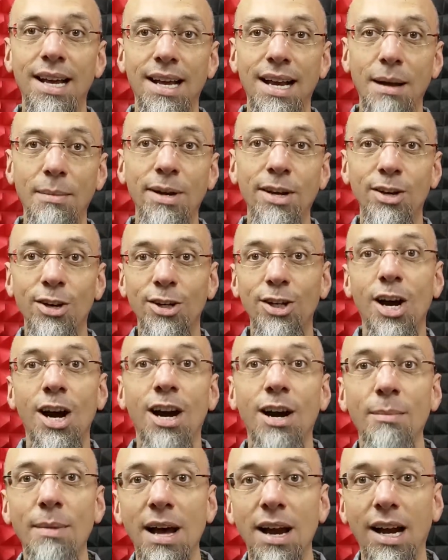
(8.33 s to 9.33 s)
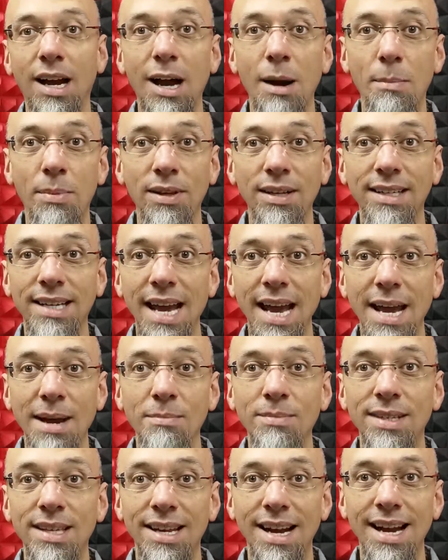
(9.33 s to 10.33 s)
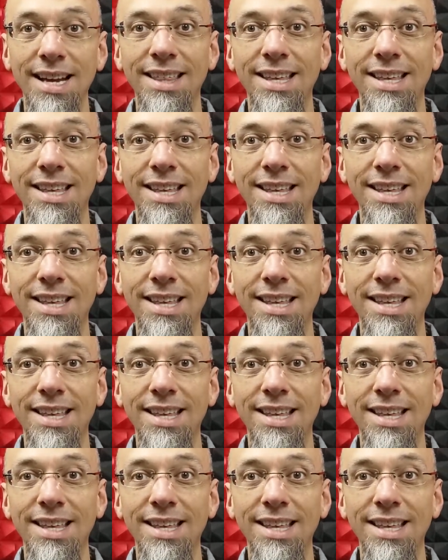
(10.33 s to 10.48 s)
and I'm here to talk about a couple of games that I